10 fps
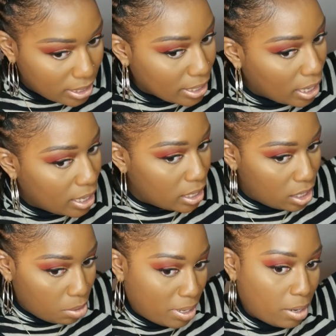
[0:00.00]
take a
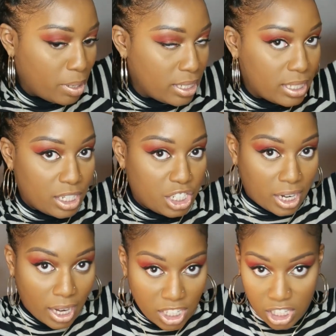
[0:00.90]
little bit of
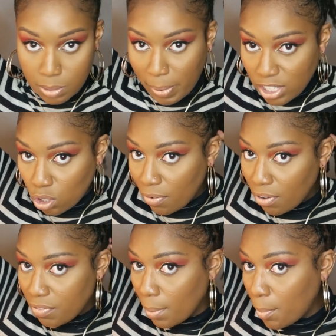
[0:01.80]
precision just based off
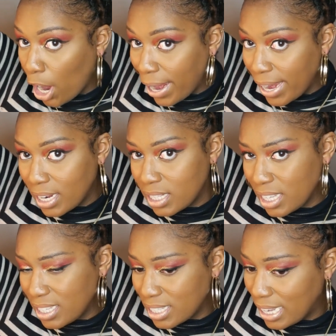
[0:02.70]
of your parting and
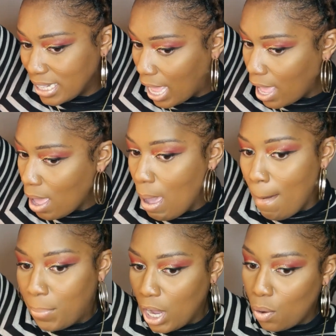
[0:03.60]
things like that,
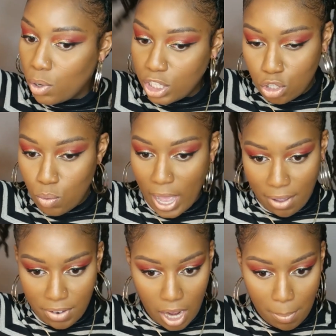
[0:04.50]
but once you
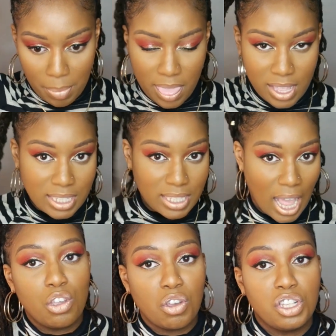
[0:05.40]
have it up in this
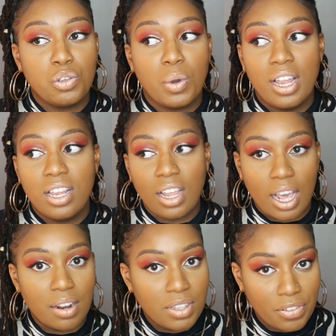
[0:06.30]
style, you can do a
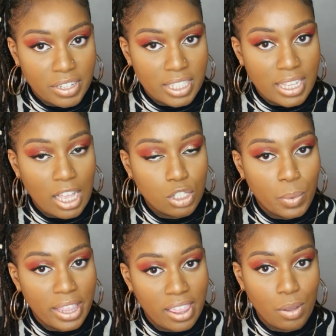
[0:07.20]
lot of different styles
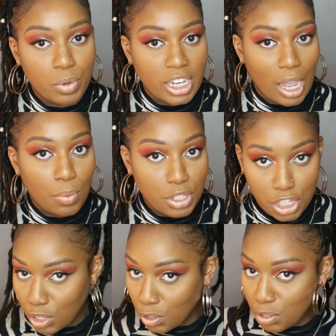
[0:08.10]
with it, which I will
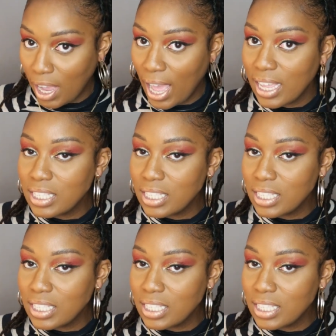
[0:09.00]
show you guys.